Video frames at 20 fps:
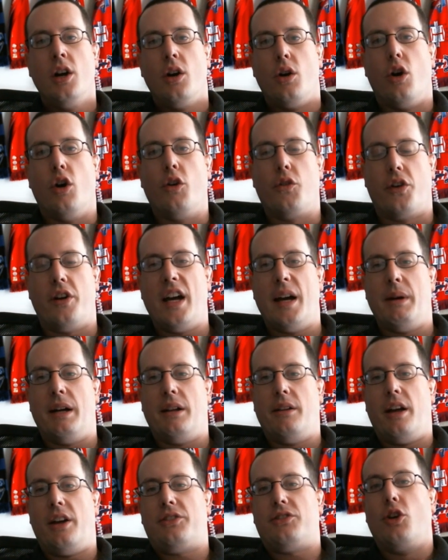over
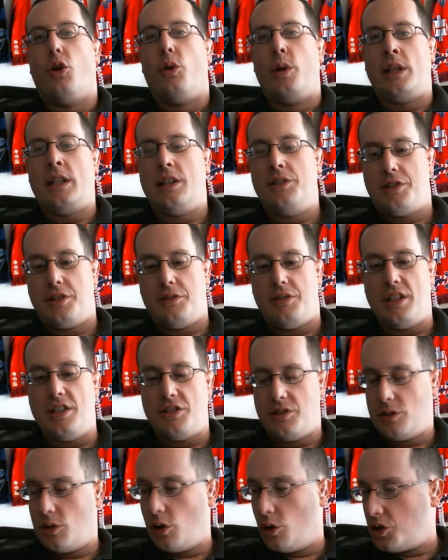MLS going into these
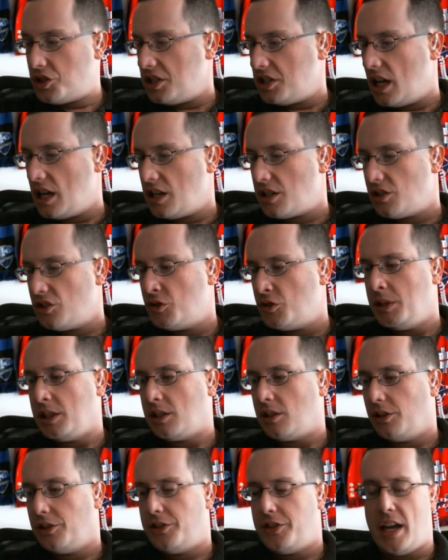negotiations
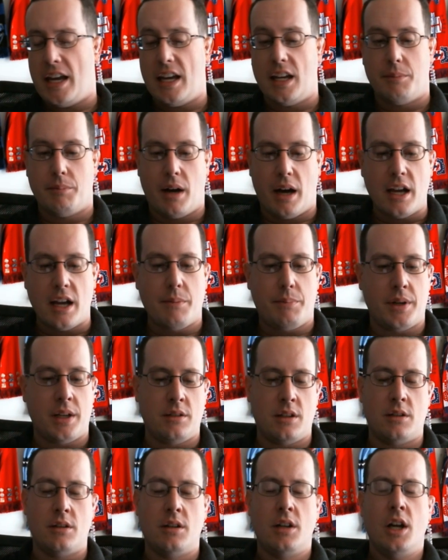because they, in my
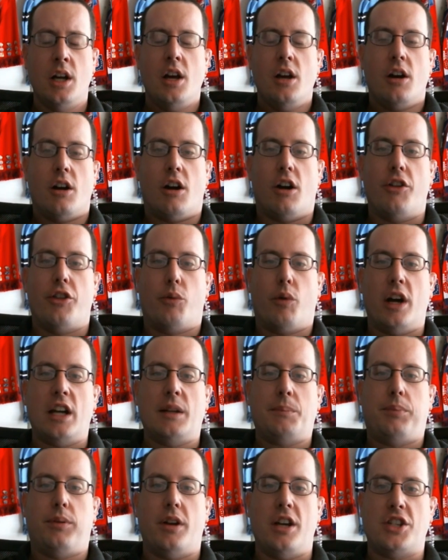opinion, are the right
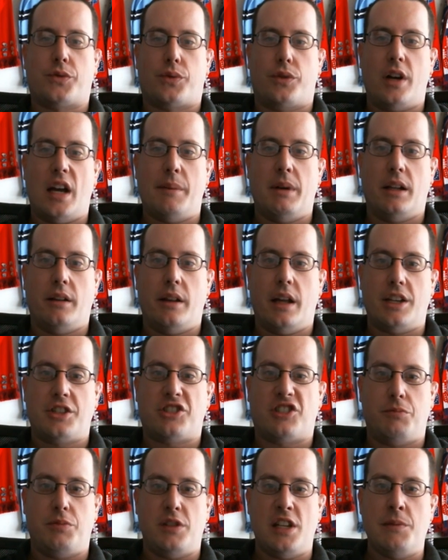place for MLS
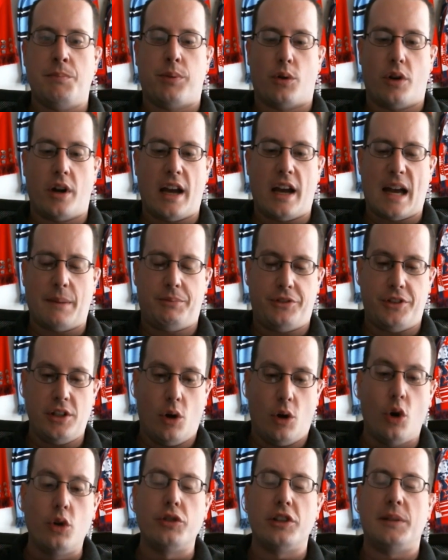to be, perhaps the
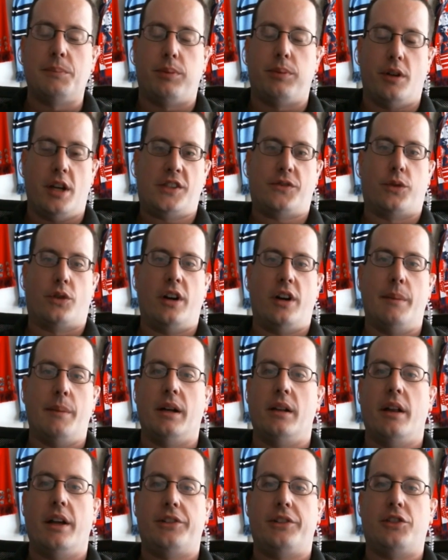only place for
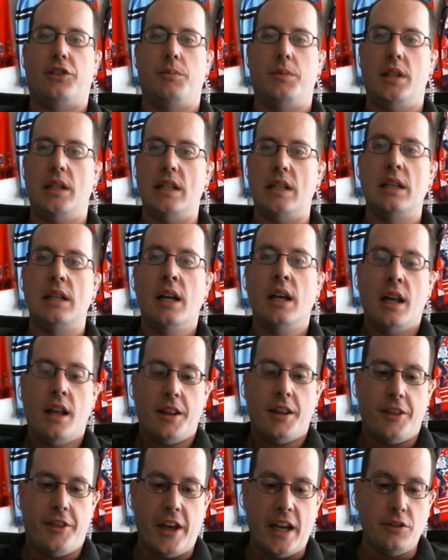MLS to be.
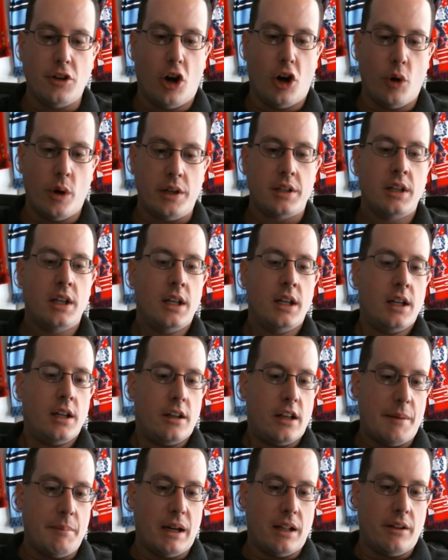They know it,
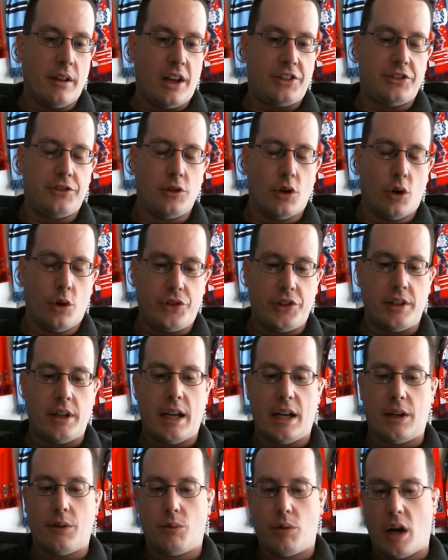MLS knows it,
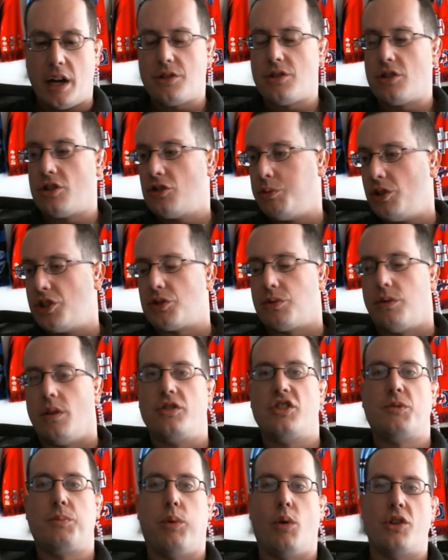and Rodgers, which
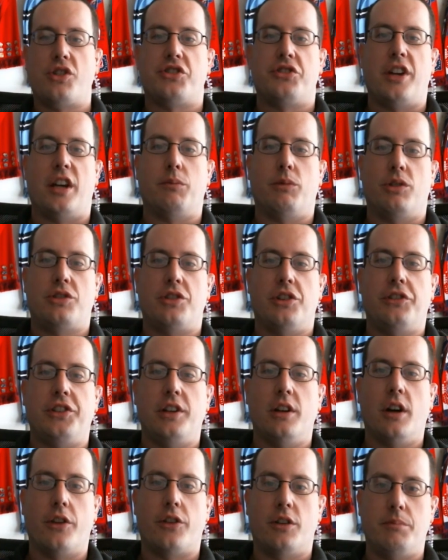runs Sportsnet, which is the
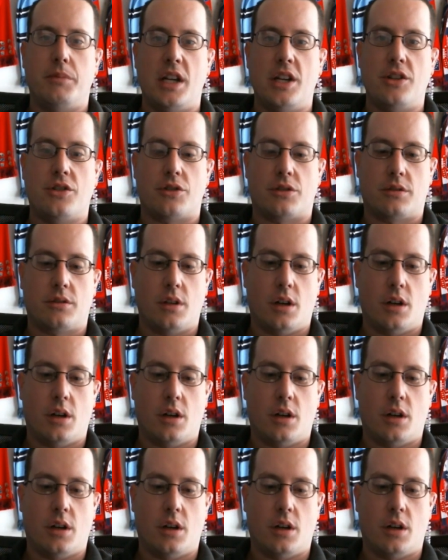other major